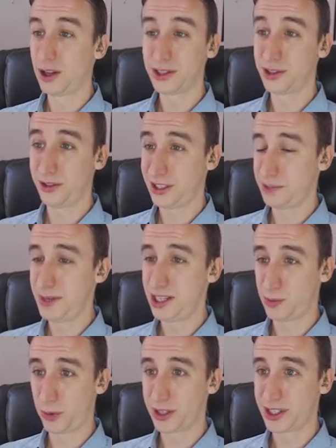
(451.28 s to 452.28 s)
Also, this
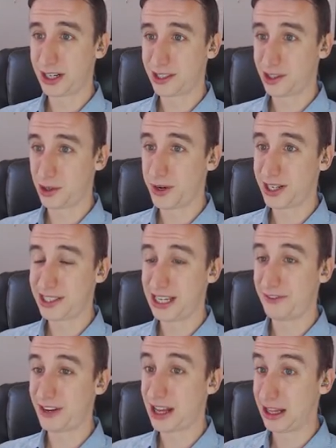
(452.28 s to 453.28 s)
means Wortox is going to
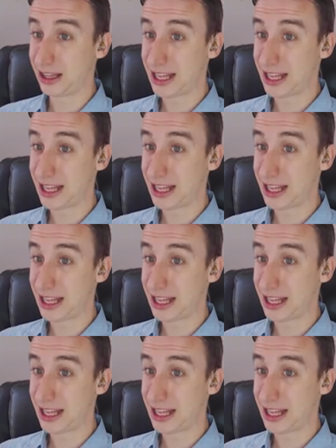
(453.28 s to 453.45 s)
save a